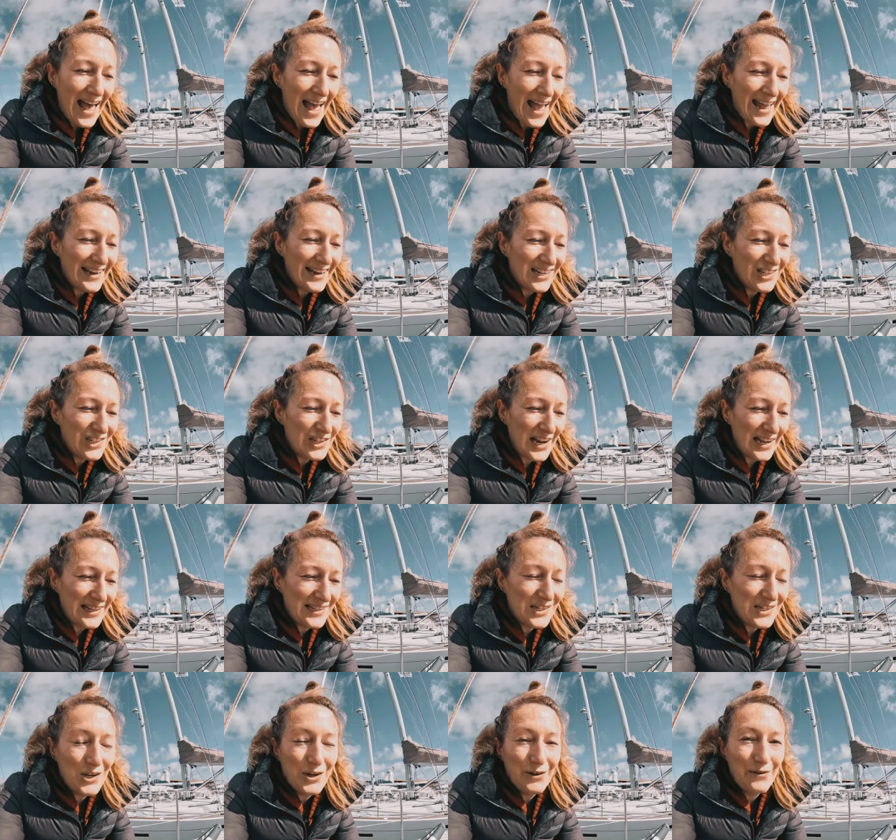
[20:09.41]
Any
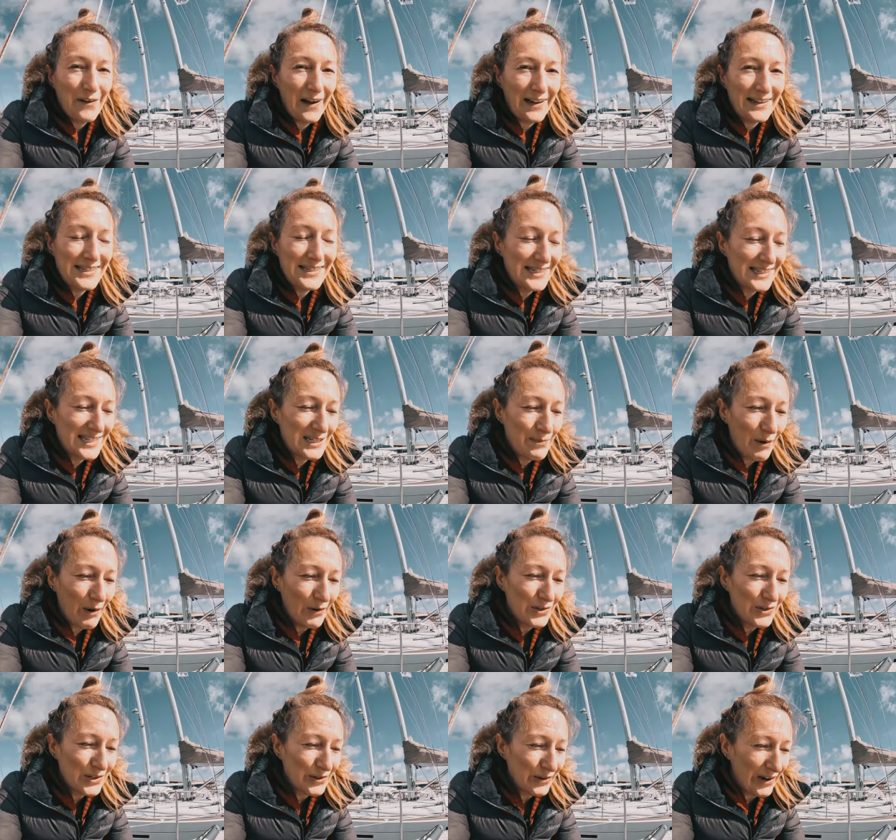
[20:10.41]
chance you'd fancy
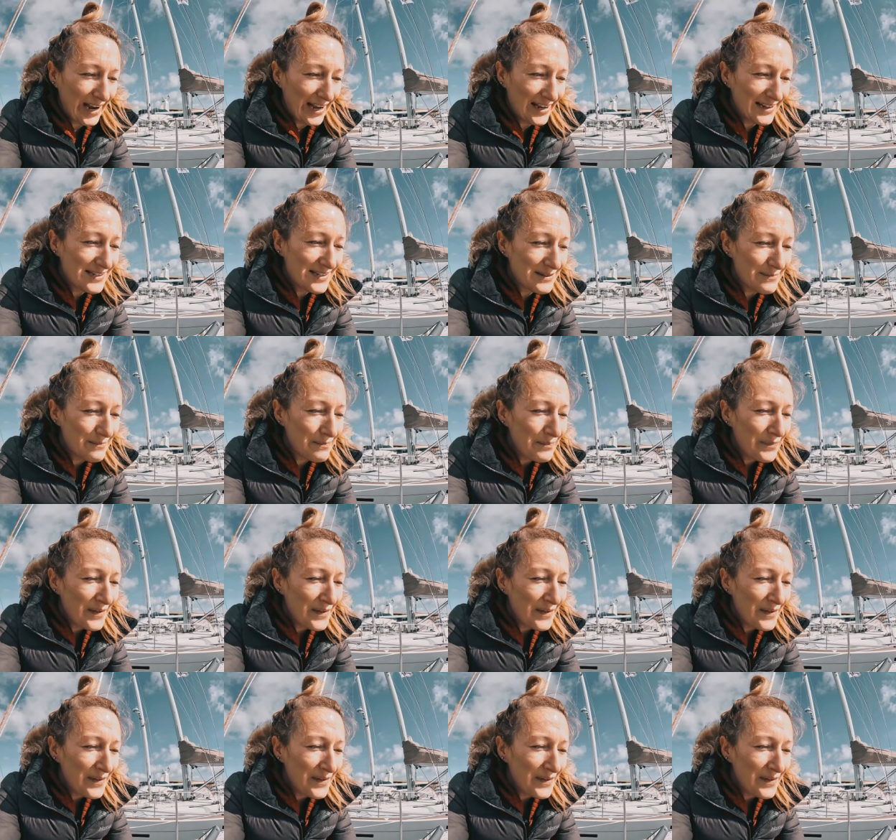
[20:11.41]
sponsoring us?